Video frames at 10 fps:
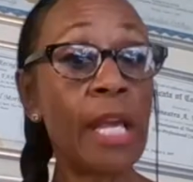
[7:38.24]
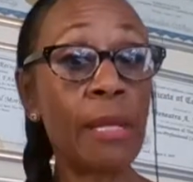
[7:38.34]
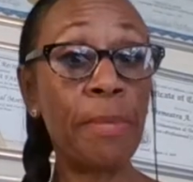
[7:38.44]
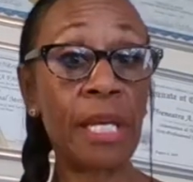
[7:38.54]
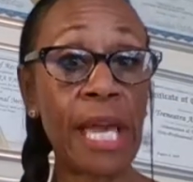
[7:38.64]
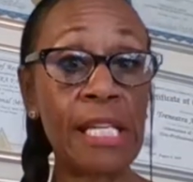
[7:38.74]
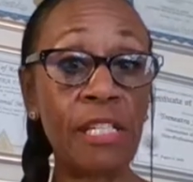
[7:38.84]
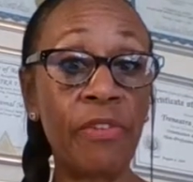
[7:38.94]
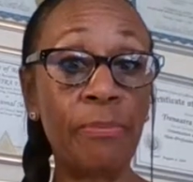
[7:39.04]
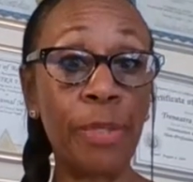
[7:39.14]
it could be a
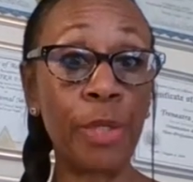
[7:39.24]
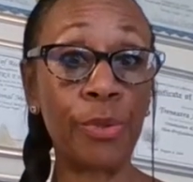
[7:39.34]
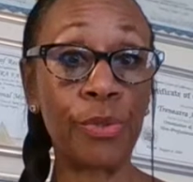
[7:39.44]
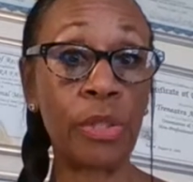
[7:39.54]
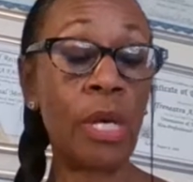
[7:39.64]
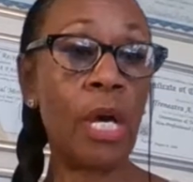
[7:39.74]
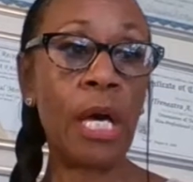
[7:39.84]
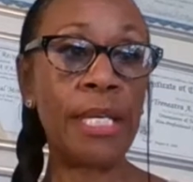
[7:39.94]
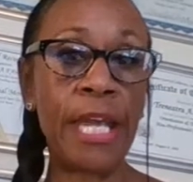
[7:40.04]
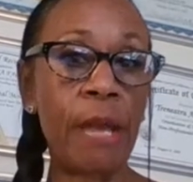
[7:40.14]
case of abuse.
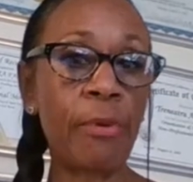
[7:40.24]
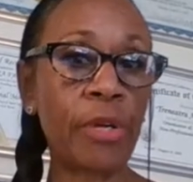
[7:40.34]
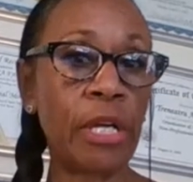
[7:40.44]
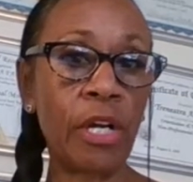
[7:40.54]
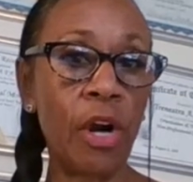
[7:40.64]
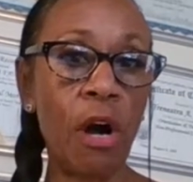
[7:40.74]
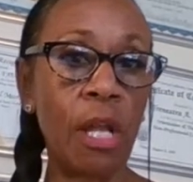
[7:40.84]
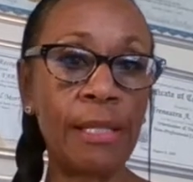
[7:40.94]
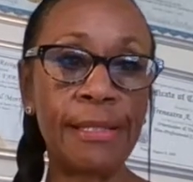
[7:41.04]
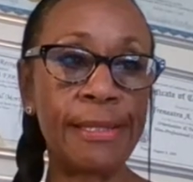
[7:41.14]
A neighbor can
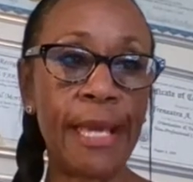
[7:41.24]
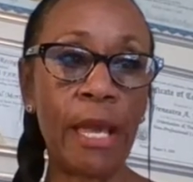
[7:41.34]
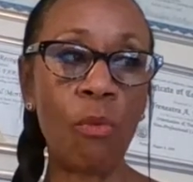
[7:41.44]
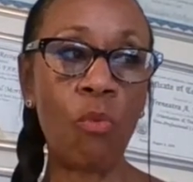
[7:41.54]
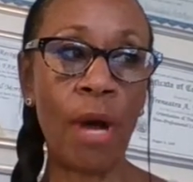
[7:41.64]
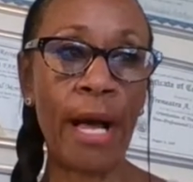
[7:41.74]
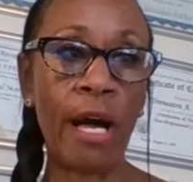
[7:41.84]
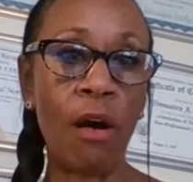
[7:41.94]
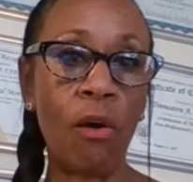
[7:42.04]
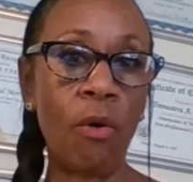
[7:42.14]
call and say,
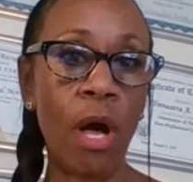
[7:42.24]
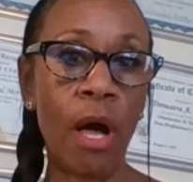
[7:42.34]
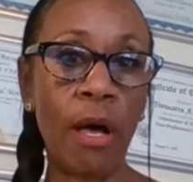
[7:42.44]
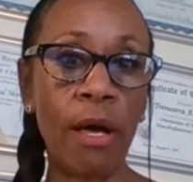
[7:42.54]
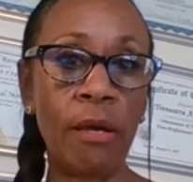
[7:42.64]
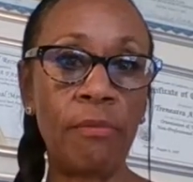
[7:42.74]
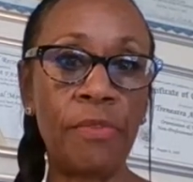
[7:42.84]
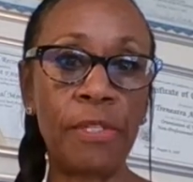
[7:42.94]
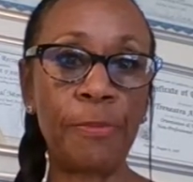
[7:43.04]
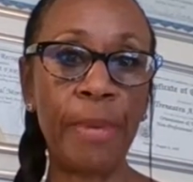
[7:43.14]
wow,
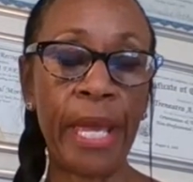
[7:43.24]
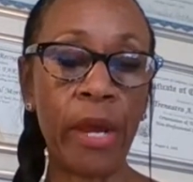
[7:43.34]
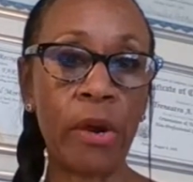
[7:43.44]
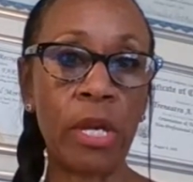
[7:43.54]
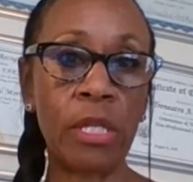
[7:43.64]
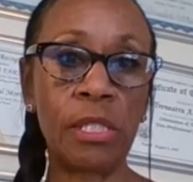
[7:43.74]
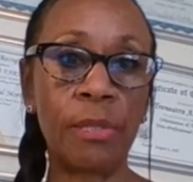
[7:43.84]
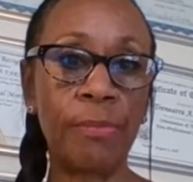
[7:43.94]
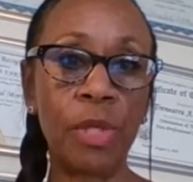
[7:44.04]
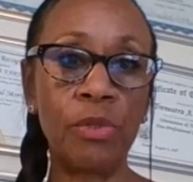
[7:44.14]
this parent
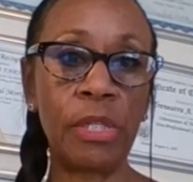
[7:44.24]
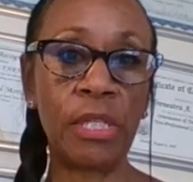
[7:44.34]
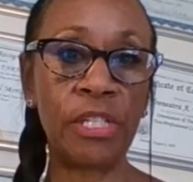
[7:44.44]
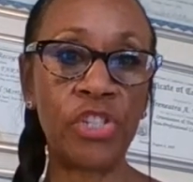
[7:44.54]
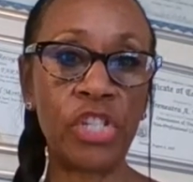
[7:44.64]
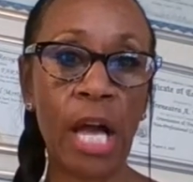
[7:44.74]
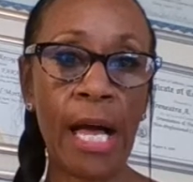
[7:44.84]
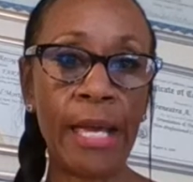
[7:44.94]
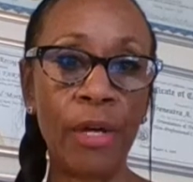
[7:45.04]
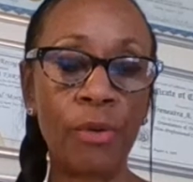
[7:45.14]
is abusing this
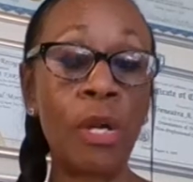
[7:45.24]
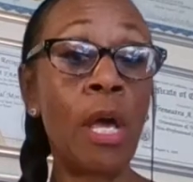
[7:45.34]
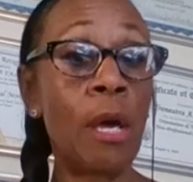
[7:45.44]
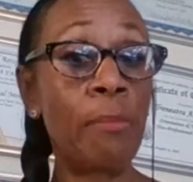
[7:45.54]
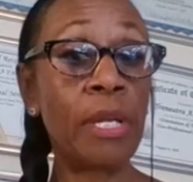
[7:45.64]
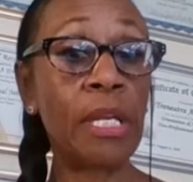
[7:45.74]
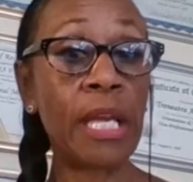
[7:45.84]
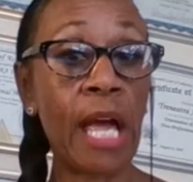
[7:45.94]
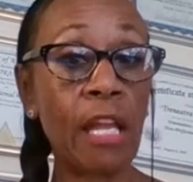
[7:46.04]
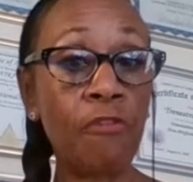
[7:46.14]
child. But
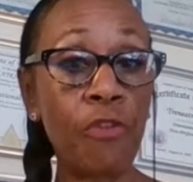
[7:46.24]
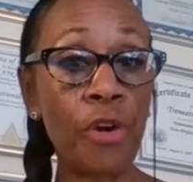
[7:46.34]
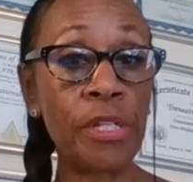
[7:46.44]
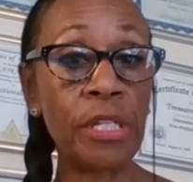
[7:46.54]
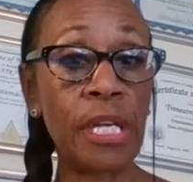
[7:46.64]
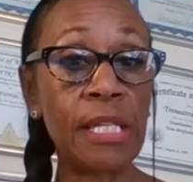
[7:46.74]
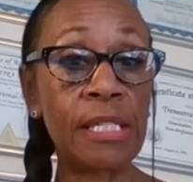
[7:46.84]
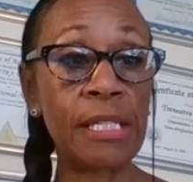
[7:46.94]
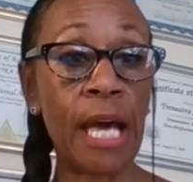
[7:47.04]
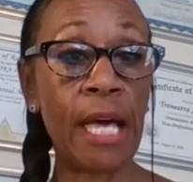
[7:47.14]
in California,
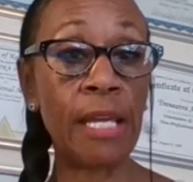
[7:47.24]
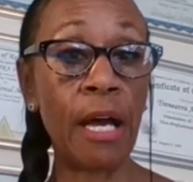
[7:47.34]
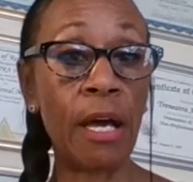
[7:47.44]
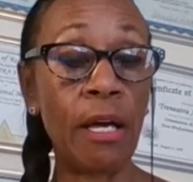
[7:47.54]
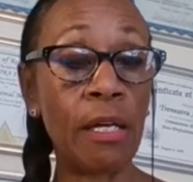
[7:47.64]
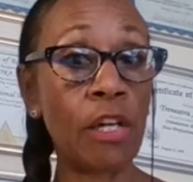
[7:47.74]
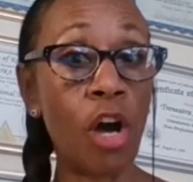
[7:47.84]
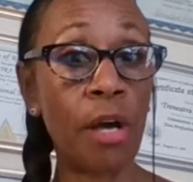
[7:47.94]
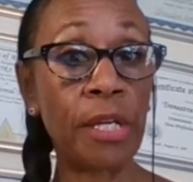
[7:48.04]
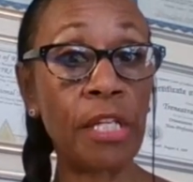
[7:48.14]
it's not
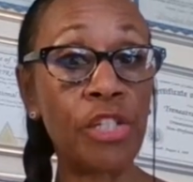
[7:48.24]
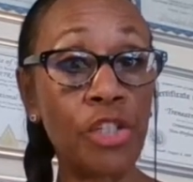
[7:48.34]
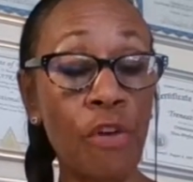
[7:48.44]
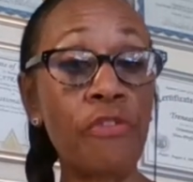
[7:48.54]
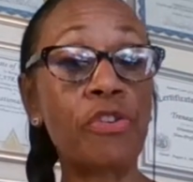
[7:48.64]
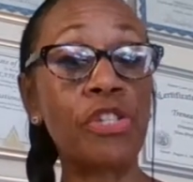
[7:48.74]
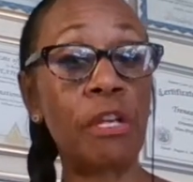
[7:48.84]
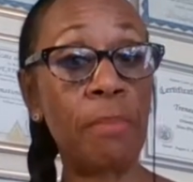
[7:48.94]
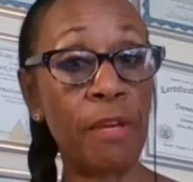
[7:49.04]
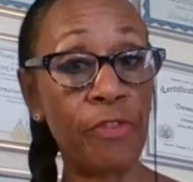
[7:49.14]
called a
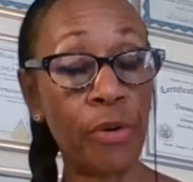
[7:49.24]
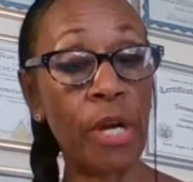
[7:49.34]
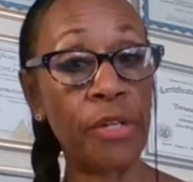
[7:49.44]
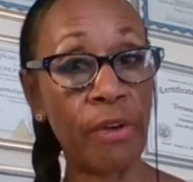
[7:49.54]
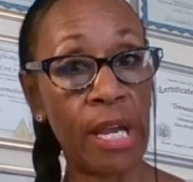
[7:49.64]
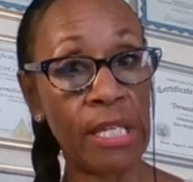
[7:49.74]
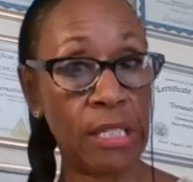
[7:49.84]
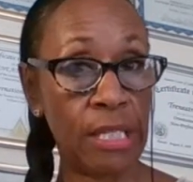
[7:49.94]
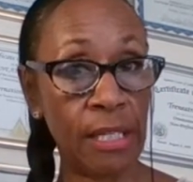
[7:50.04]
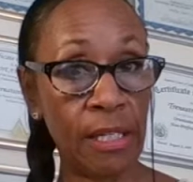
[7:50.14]
conservatorship if you're under
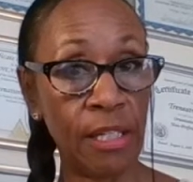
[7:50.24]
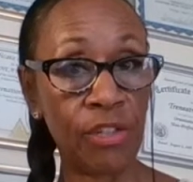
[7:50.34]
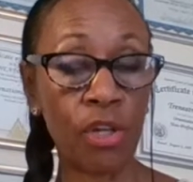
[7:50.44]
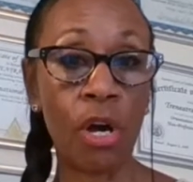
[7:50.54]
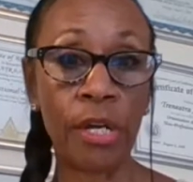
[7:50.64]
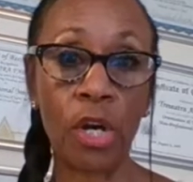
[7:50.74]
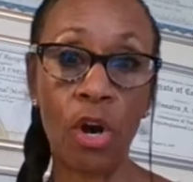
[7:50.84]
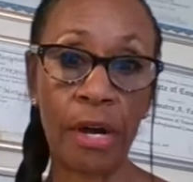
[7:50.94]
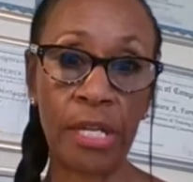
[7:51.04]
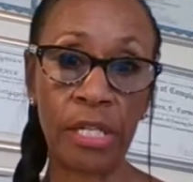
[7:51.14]
18. It's called a
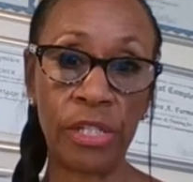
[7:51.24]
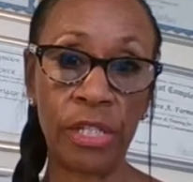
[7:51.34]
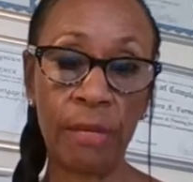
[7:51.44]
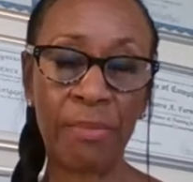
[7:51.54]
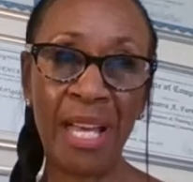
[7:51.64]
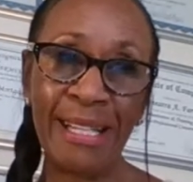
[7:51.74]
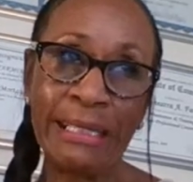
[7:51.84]
guardianship.